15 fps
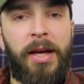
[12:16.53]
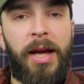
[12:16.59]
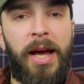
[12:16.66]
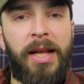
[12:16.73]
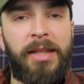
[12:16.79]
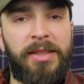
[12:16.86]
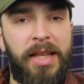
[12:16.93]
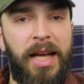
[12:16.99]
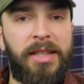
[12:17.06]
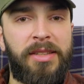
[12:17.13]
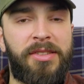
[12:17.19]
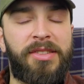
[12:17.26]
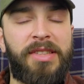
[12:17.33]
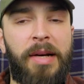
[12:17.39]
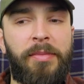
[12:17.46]
And that is
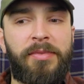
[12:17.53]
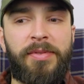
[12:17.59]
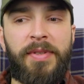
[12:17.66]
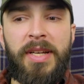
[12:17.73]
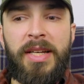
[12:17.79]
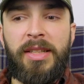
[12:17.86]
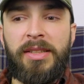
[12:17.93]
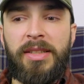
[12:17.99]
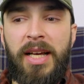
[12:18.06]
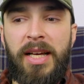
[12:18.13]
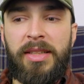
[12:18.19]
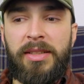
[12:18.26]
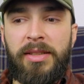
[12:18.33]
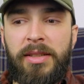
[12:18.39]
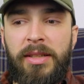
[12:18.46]
something
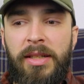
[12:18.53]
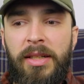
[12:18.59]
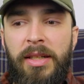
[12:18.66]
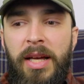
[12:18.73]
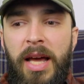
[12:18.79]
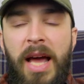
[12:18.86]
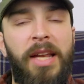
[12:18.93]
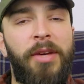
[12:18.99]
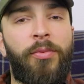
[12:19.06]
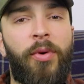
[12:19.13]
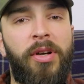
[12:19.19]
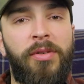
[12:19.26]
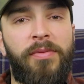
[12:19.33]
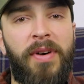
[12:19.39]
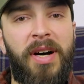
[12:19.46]
that any
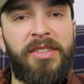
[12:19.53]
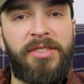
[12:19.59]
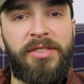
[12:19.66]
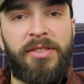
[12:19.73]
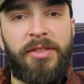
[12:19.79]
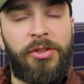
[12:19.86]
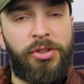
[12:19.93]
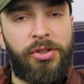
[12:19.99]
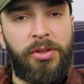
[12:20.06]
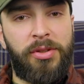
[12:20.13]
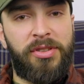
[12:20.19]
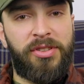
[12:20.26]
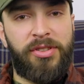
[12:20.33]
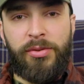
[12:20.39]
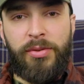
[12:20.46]
one of us should
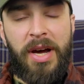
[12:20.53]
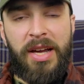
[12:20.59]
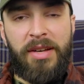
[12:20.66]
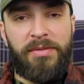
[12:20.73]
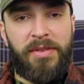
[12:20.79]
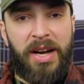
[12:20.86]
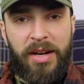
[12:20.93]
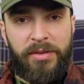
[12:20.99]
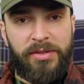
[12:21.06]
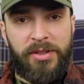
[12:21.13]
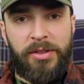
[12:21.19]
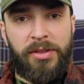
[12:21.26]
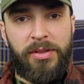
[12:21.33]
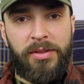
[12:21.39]
strive after.